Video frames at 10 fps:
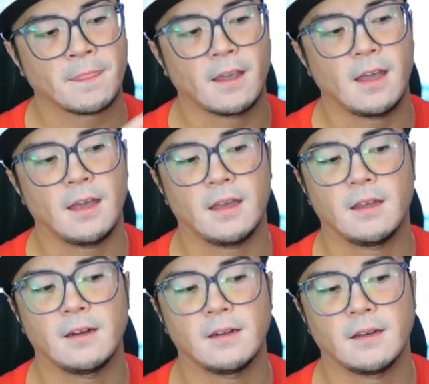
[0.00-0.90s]

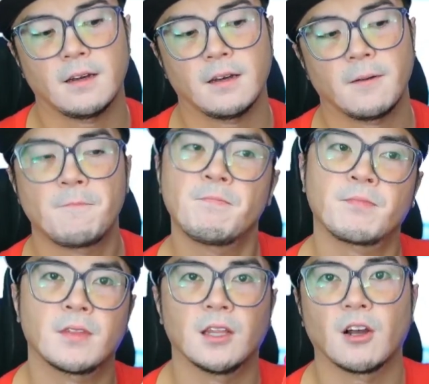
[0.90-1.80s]
and
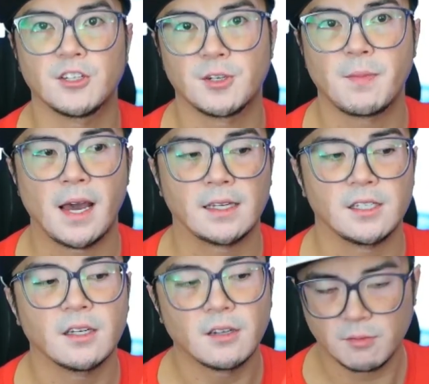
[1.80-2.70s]
the larger bags,
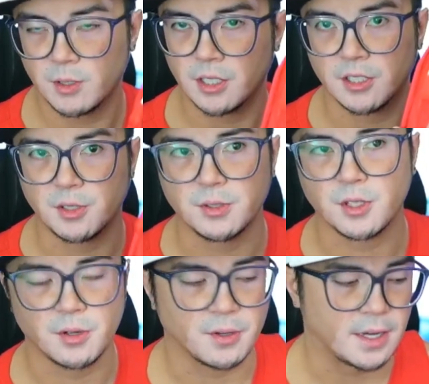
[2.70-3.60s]
which I'll soon
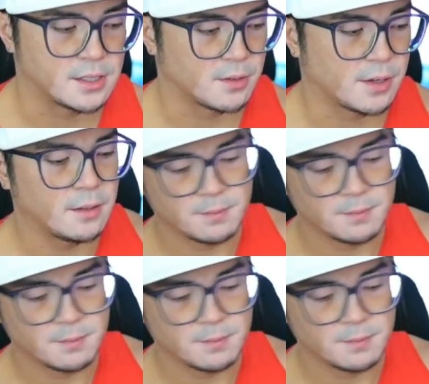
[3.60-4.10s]
show you guys, okay?